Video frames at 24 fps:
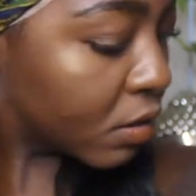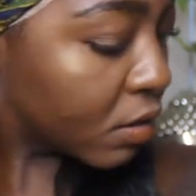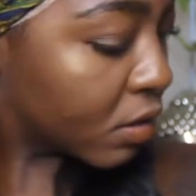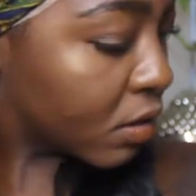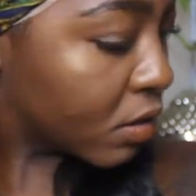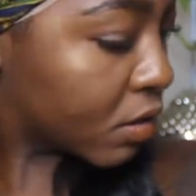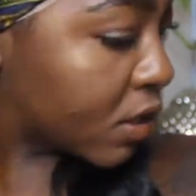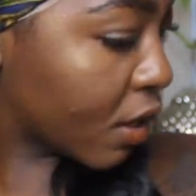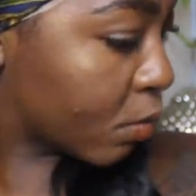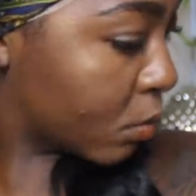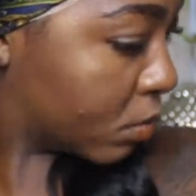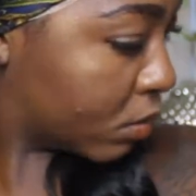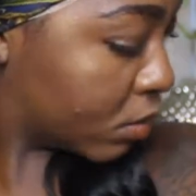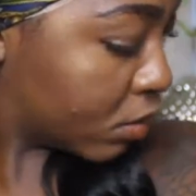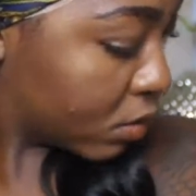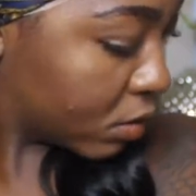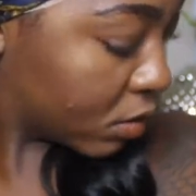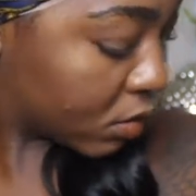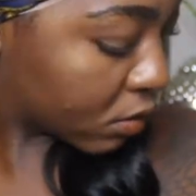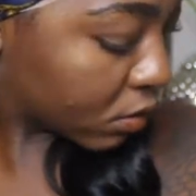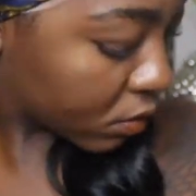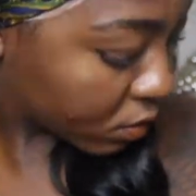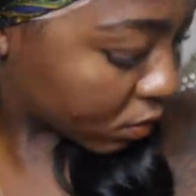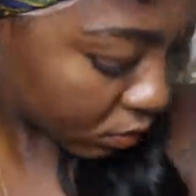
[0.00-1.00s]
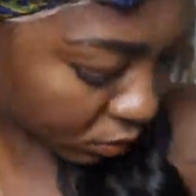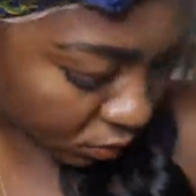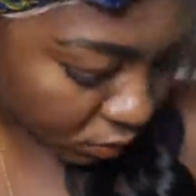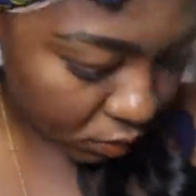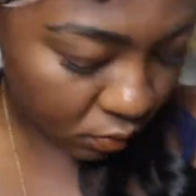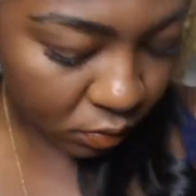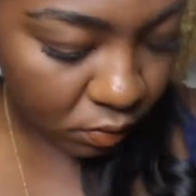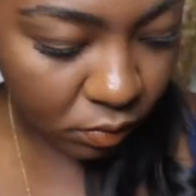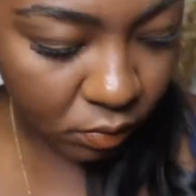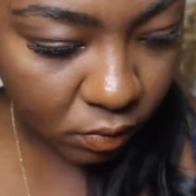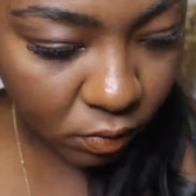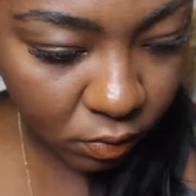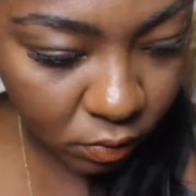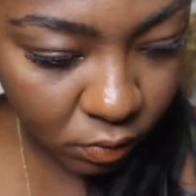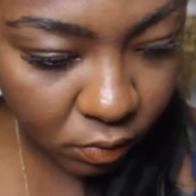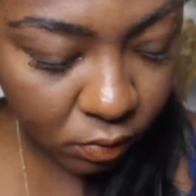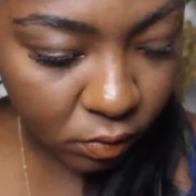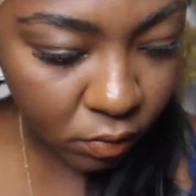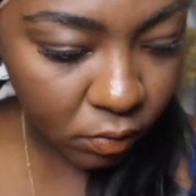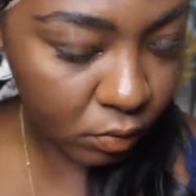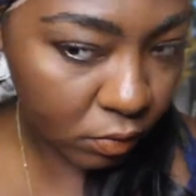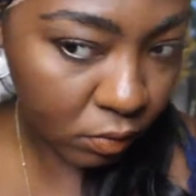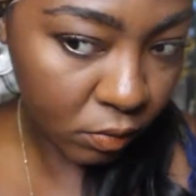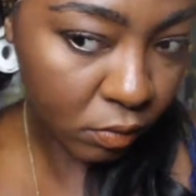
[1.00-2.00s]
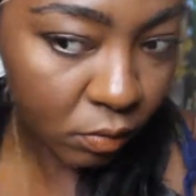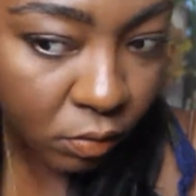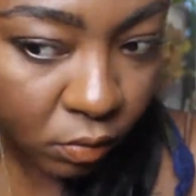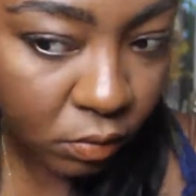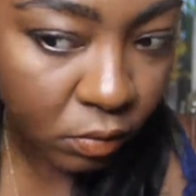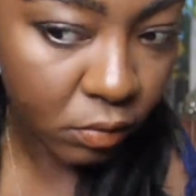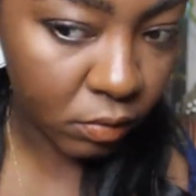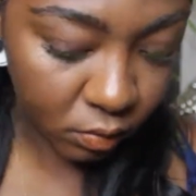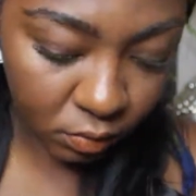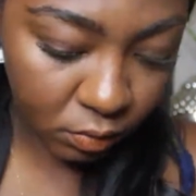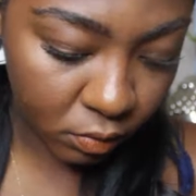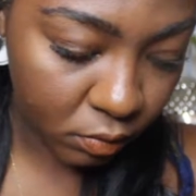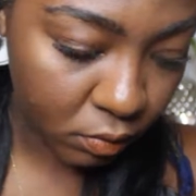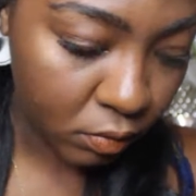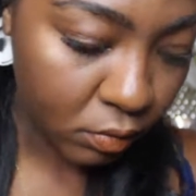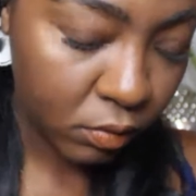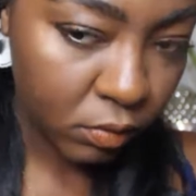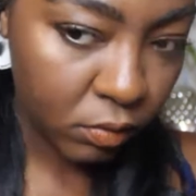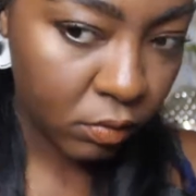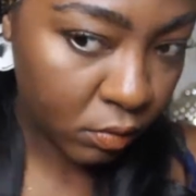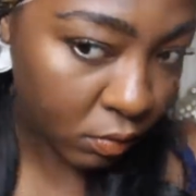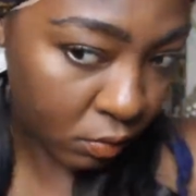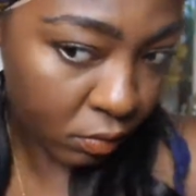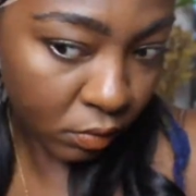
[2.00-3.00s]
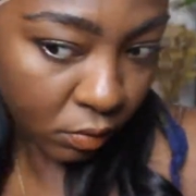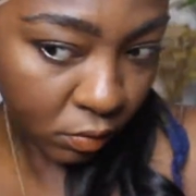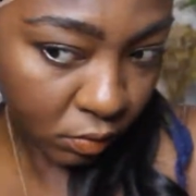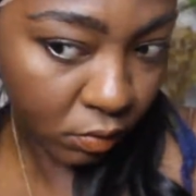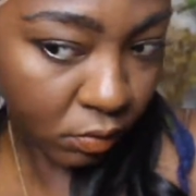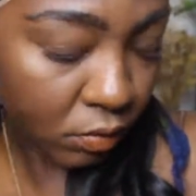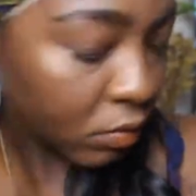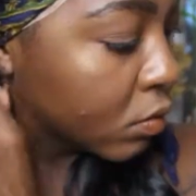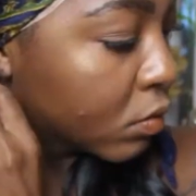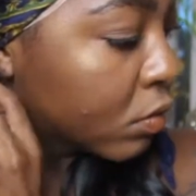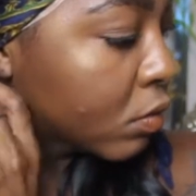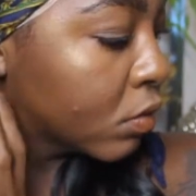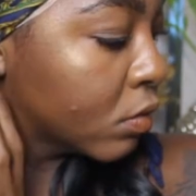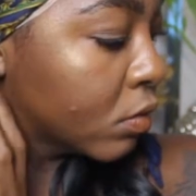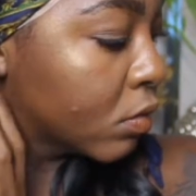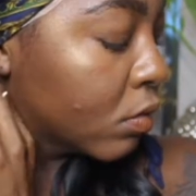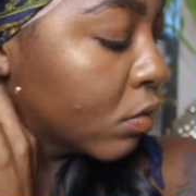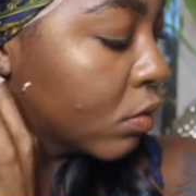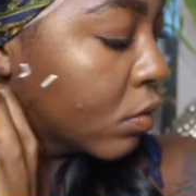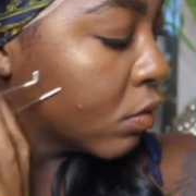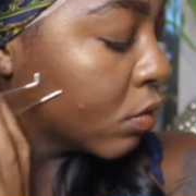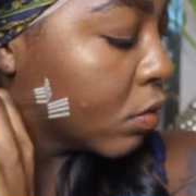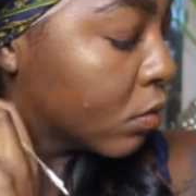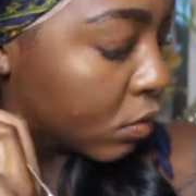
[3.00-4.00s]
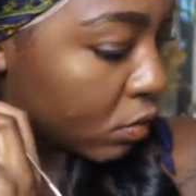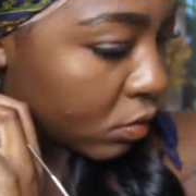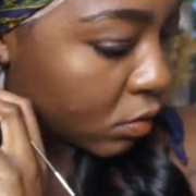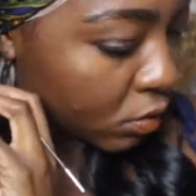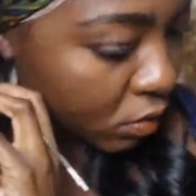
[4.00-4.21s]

(no one is talking)